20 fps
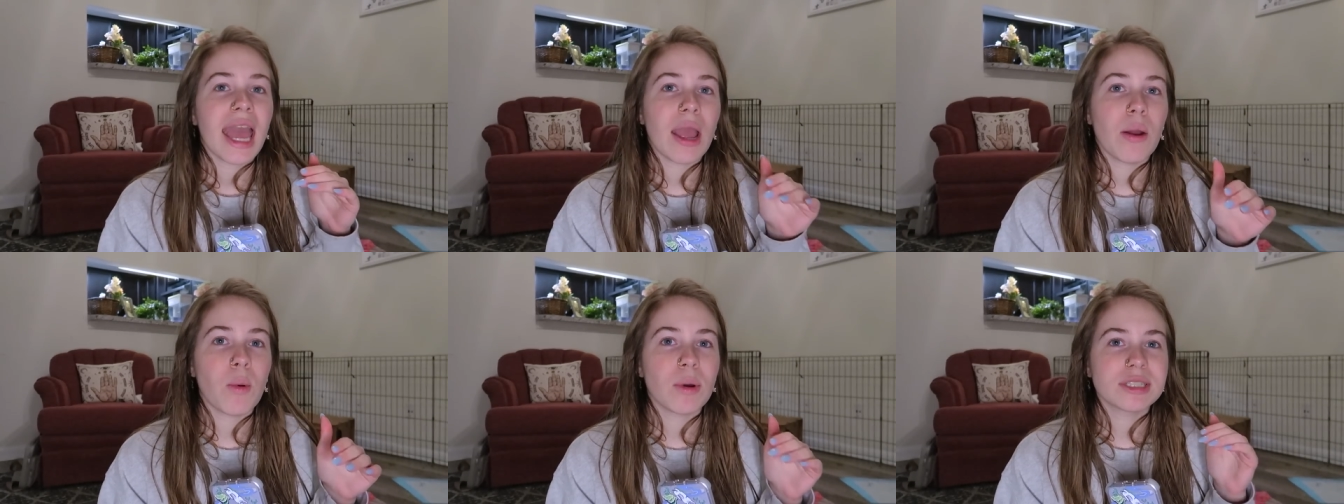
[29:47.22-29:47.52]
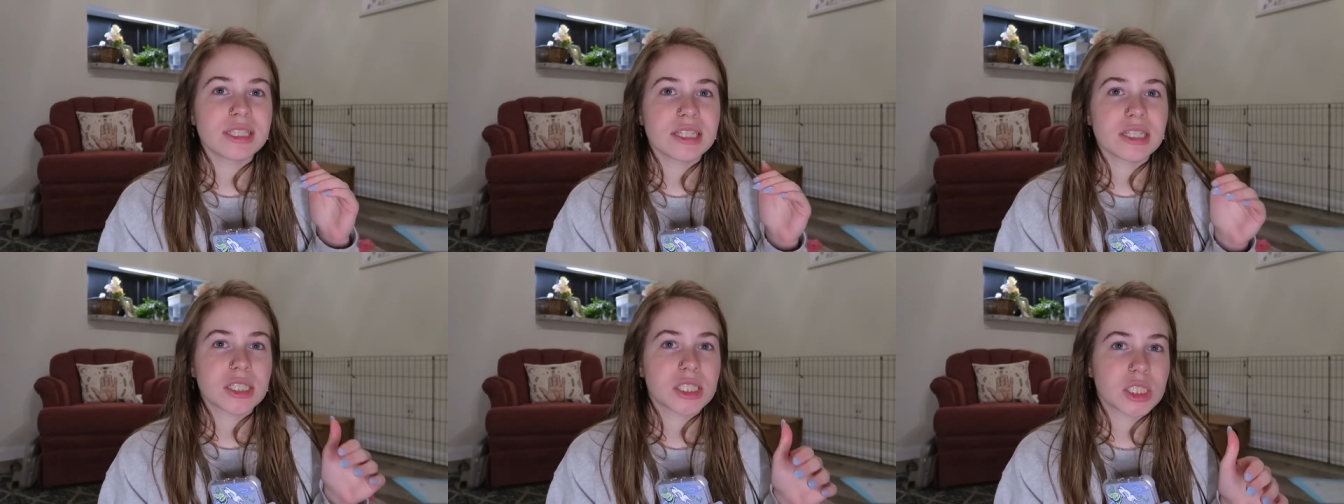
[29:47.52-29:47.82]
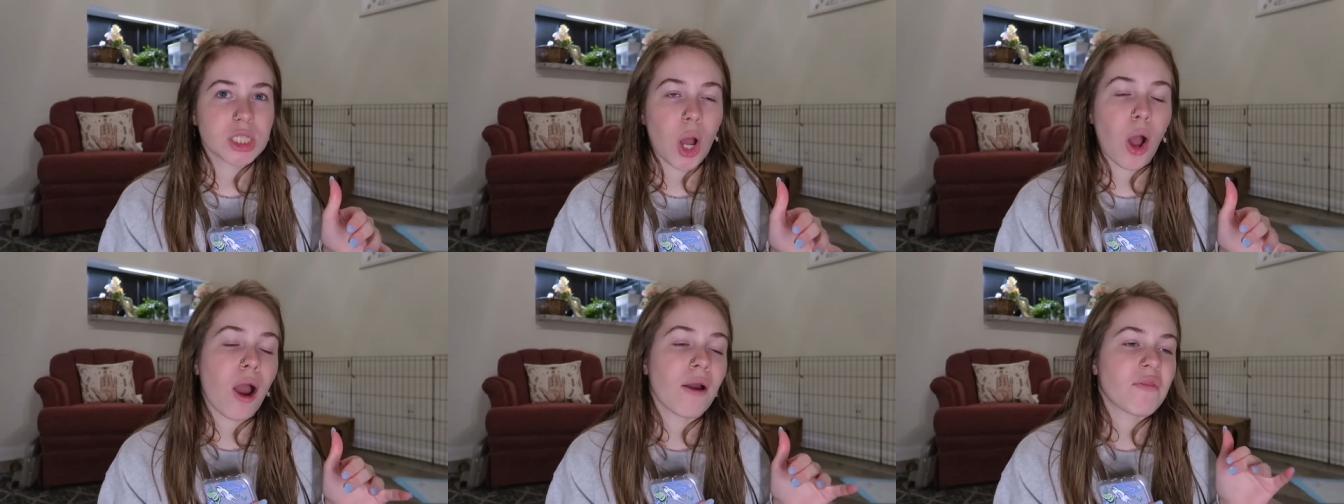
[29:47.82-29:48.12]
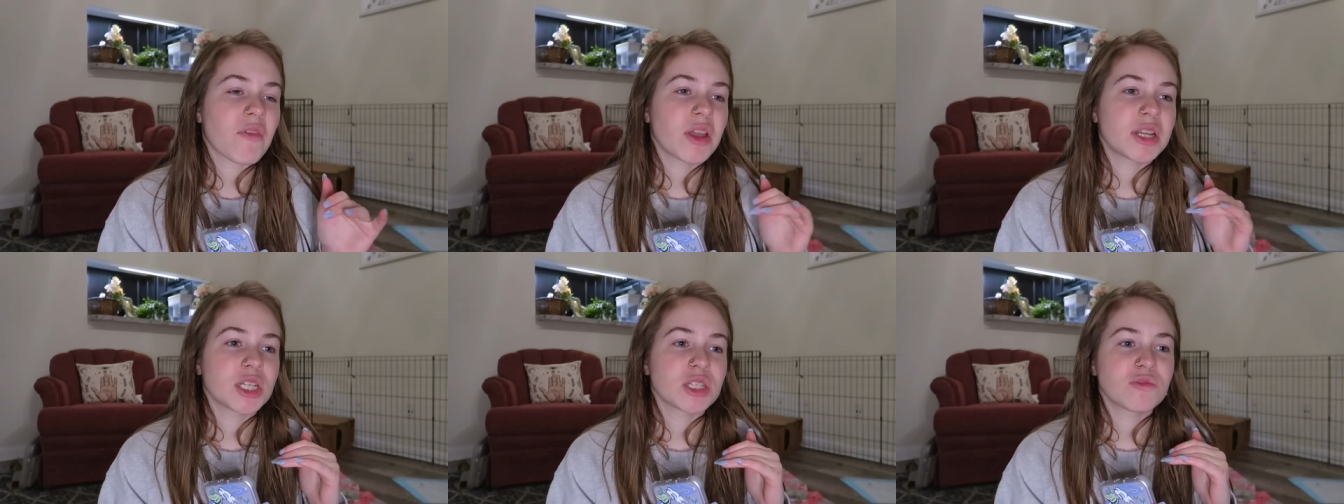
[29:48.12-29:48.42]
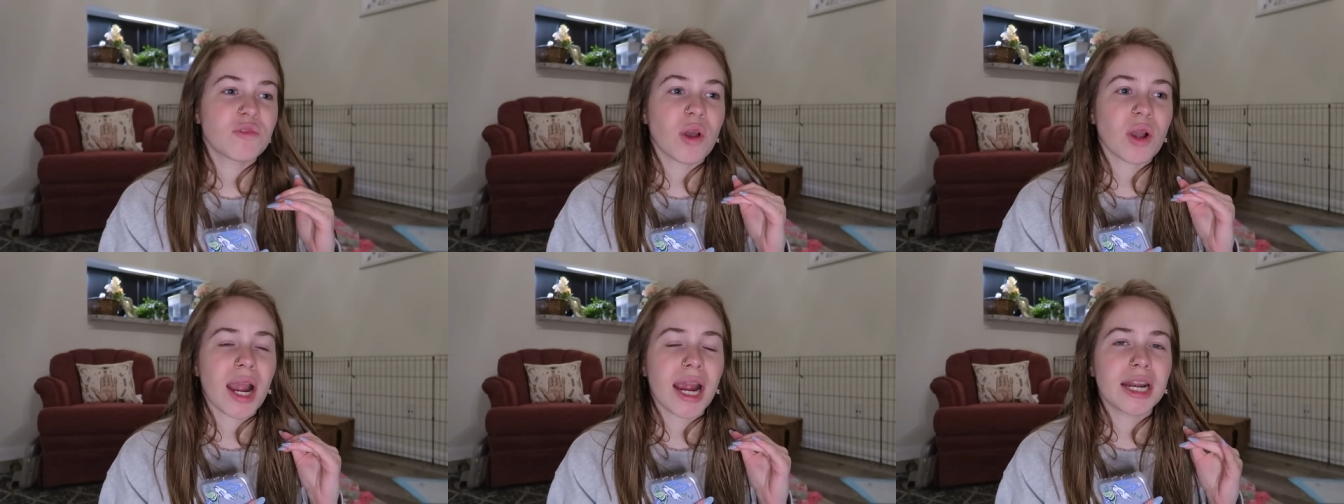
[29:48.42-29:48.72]
It wasn't soft. It
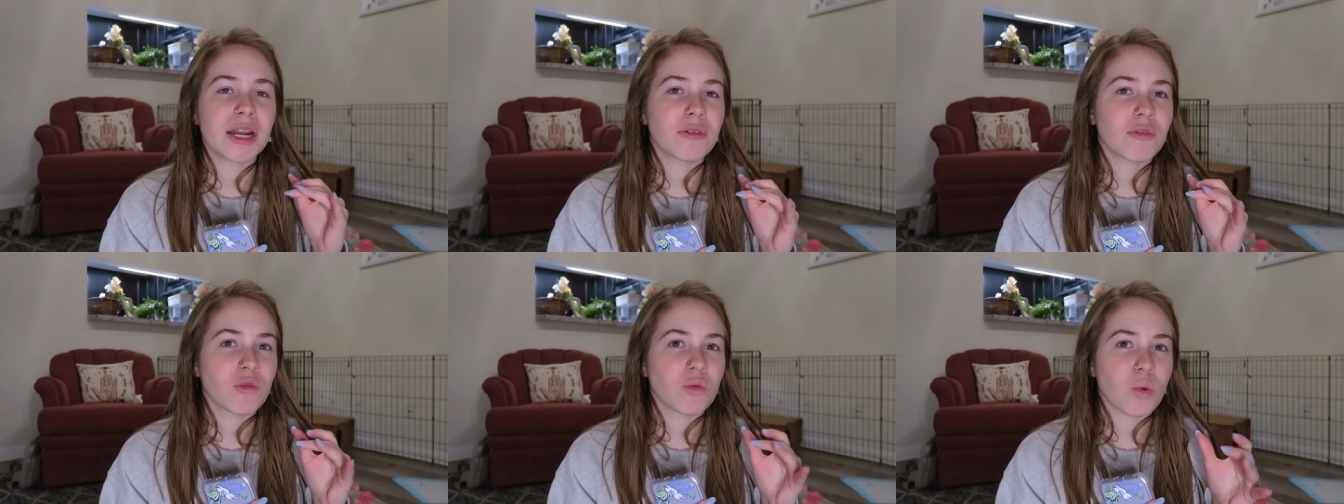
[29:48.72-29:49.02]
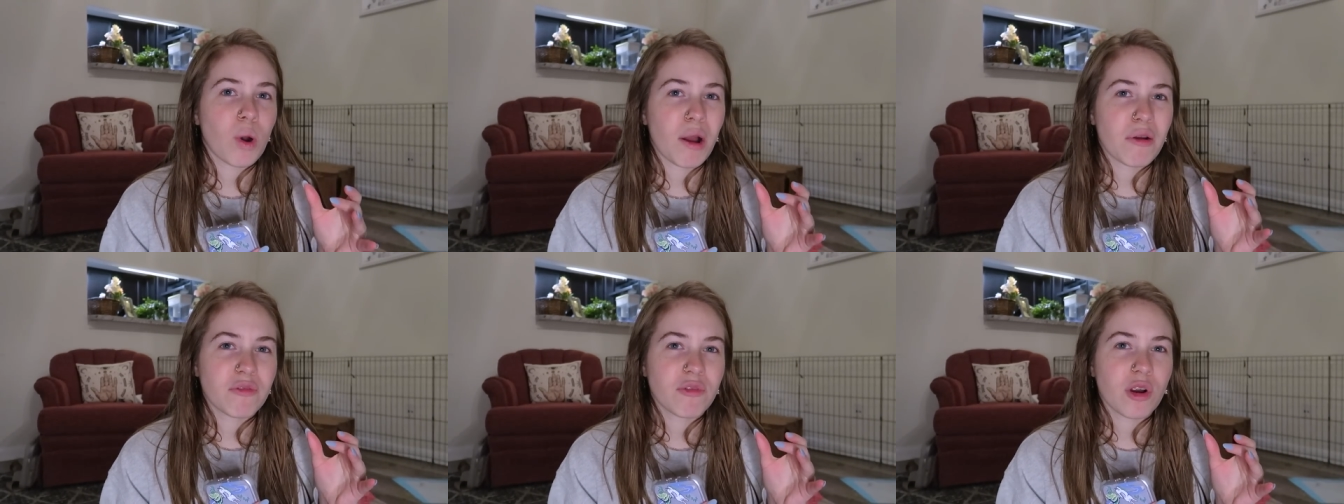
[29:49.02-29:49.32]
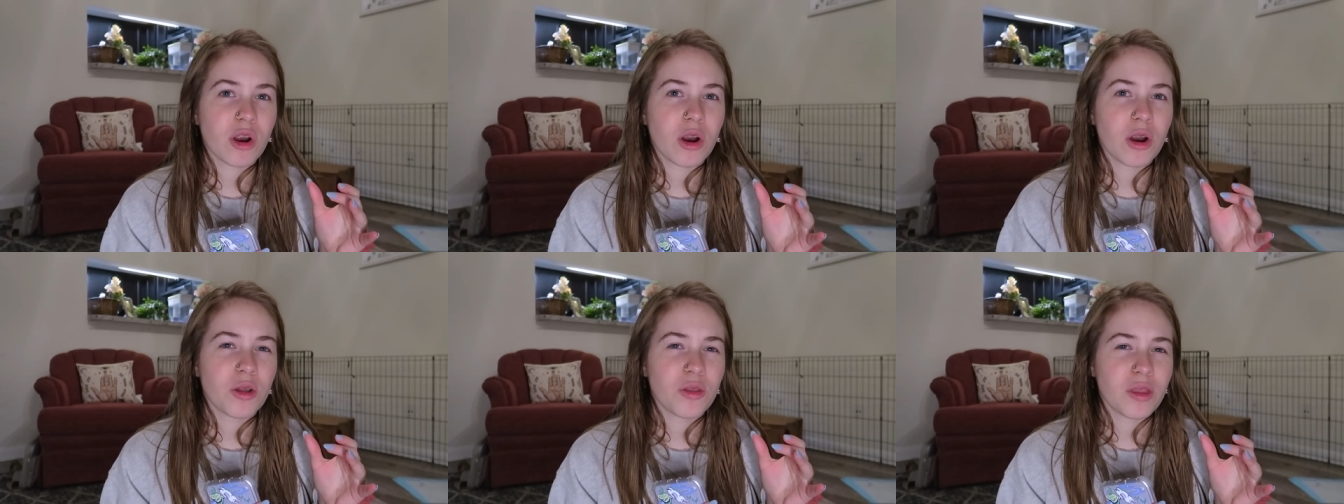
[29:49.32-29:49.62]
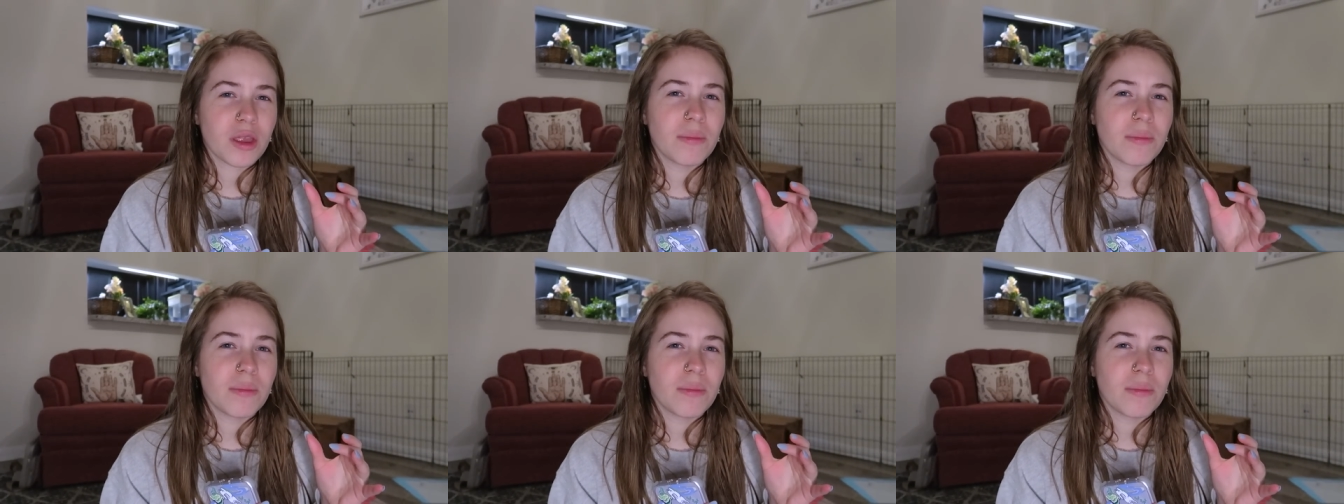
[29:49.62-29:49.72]
just felt kind of rougher